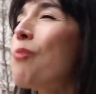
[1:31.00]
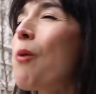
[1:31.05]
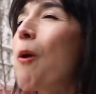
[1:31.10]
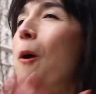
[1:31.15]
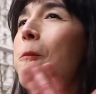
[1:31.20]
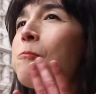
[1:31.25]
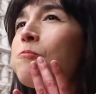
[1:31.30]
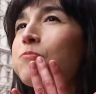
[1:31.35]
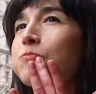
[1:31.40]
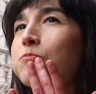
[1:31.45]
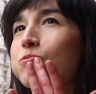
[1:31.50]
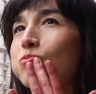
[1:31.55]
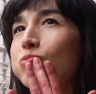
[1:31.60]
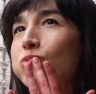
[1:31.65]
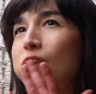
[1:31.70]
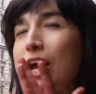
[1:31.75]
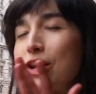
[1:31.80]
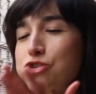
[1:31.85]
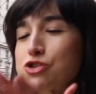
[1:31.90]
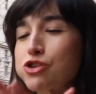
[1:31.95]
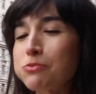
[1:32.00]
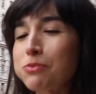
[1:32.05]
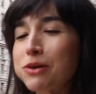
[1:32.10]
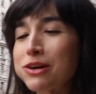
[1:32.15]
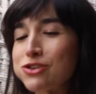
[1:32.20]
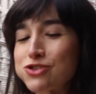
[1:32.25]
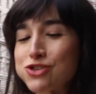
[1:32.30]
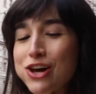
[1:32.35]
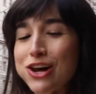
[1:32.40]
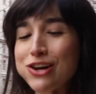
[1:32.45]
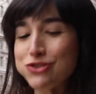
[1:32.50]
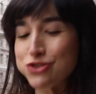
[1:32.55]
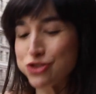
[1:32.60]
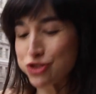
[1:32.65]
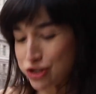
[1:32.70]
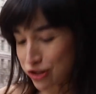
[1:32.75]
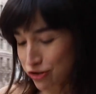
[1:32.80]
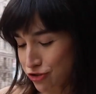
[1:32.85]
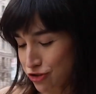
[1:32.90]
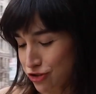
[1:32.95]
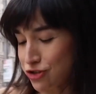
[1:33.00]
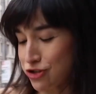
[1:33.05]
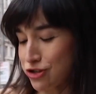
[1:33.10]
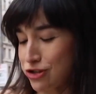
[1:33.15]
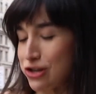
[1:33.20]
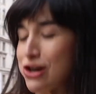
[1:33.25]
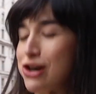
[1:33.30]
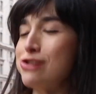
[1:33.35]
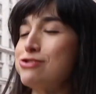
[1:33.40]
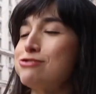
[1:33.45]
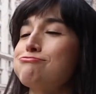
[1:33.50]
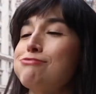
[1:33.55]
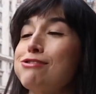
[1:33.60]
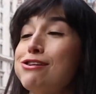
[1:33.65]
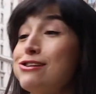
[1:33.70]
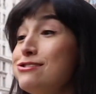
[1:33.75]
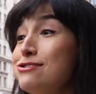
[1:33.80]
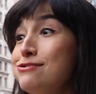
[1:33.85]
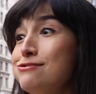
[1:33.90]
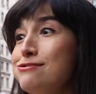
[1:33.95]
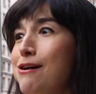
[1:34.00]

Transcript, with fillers: Woo! I should have brought a Tide stick just in case, but I did